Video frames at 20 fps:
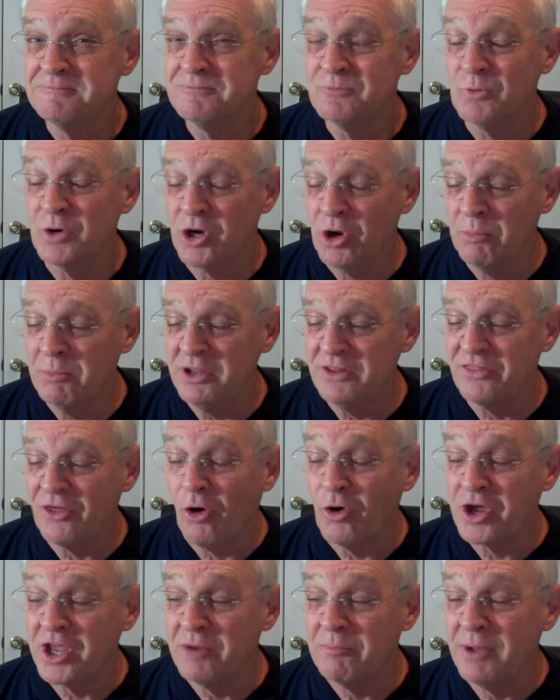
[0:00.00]
We're going to be
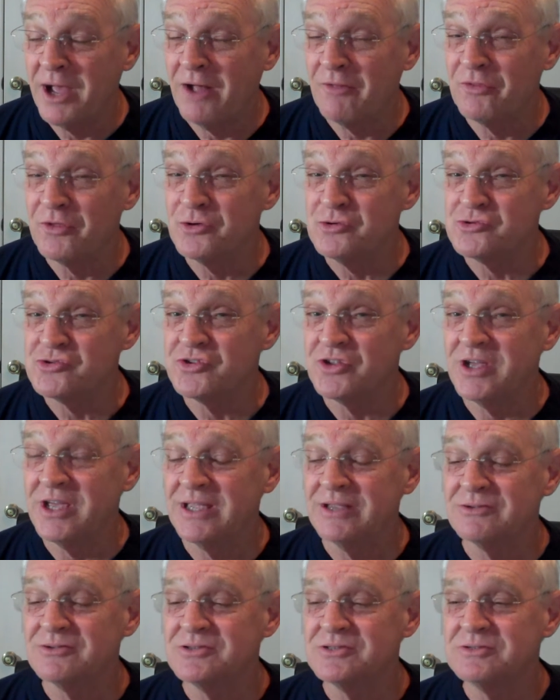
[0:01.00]
talking about those
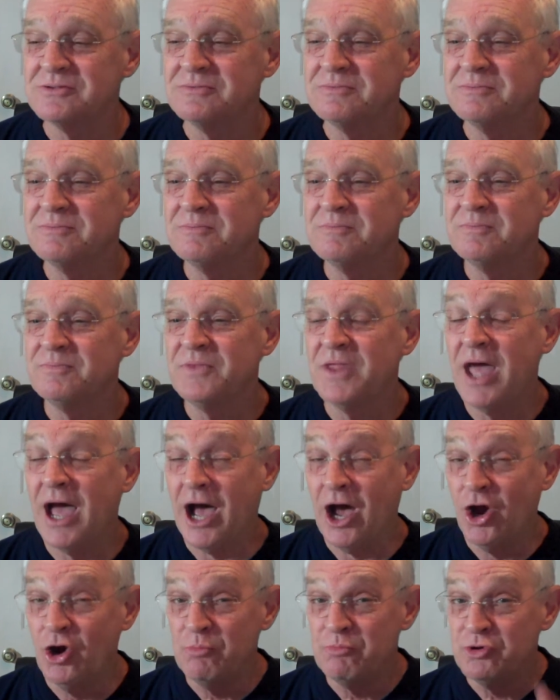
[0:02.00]
things.
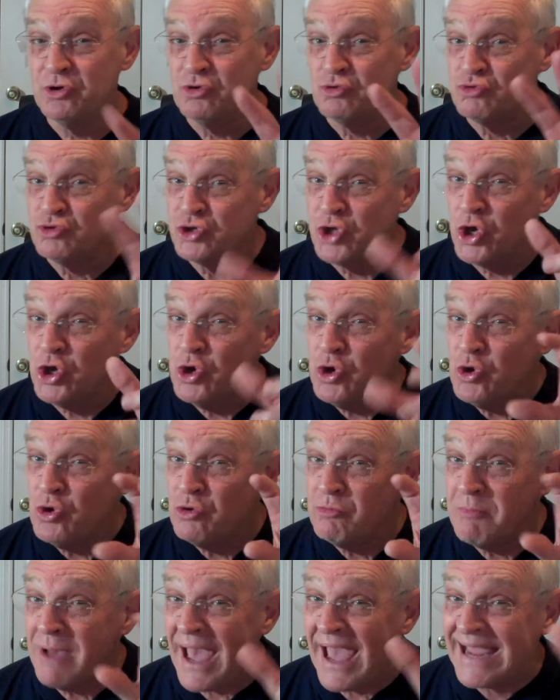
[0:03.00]
I hope you'll
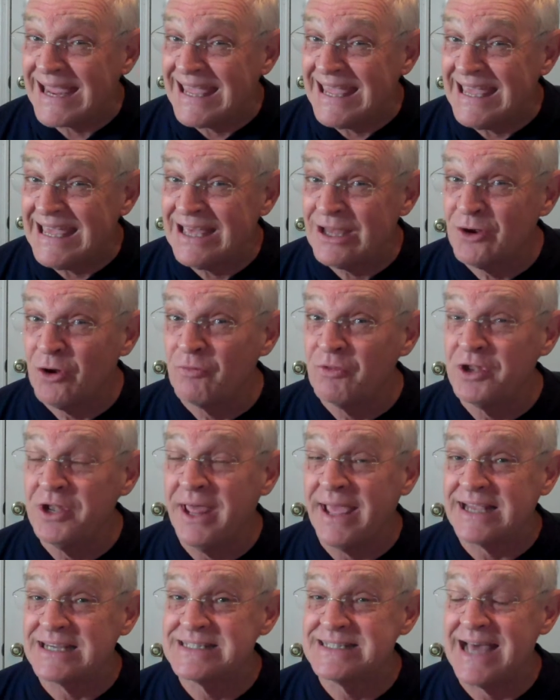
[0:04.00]
tune back in on the
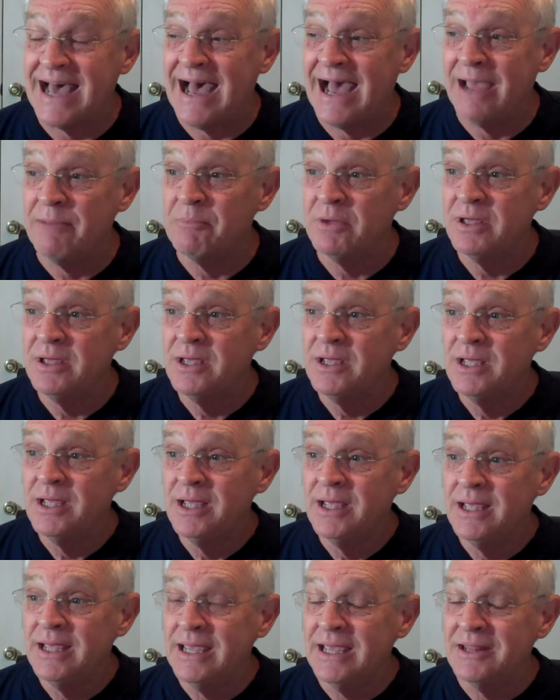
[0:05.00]
next time.
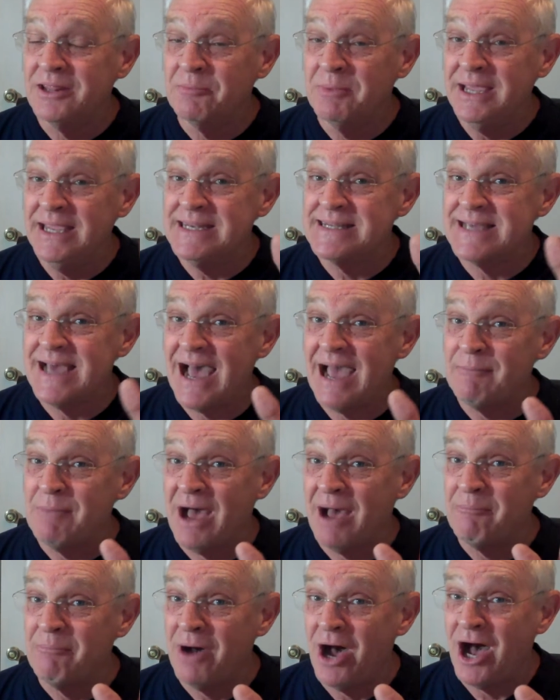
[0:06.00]
In the meantime,
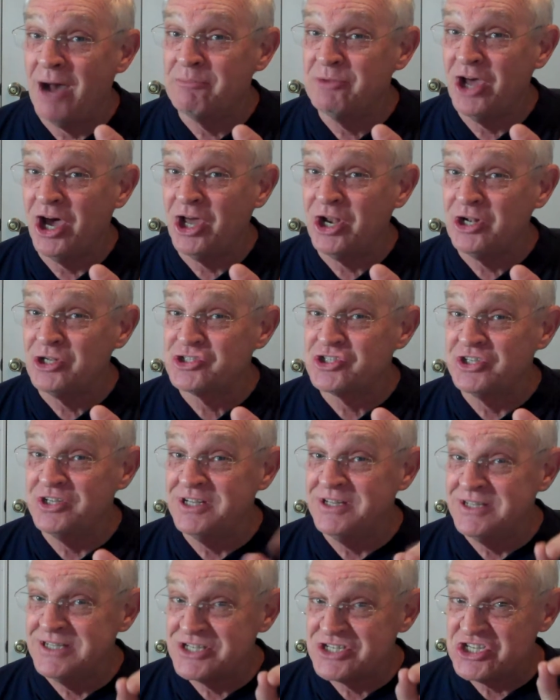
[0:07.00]
I'm Bob Donaldson,
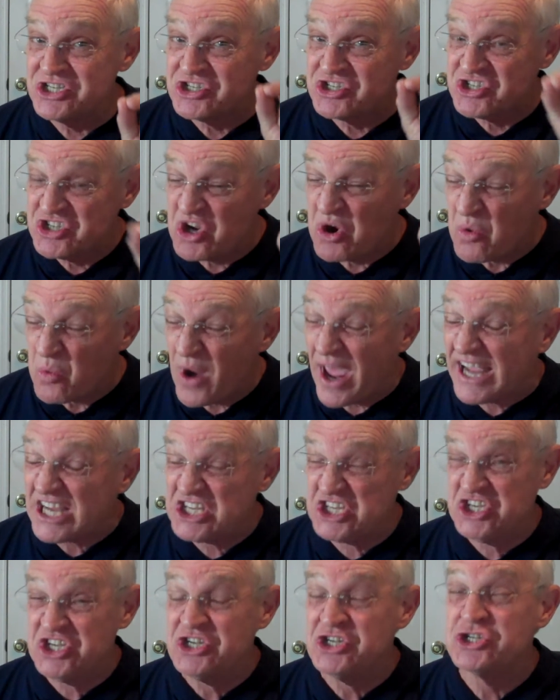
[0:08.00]
and this is
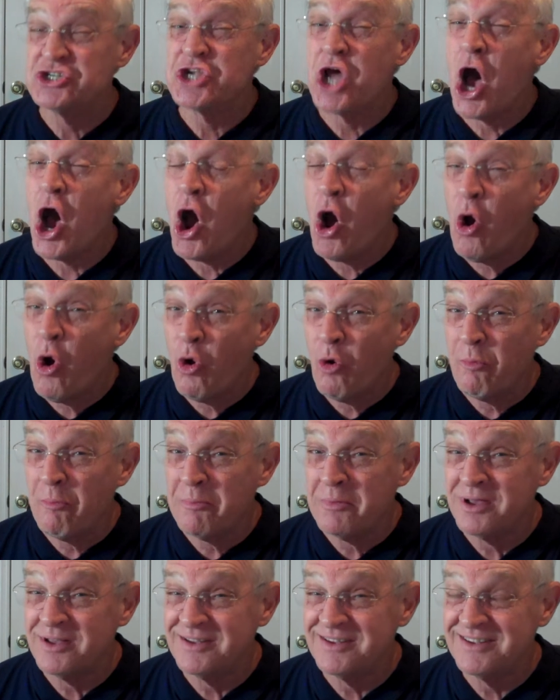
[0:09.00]
Directions Home.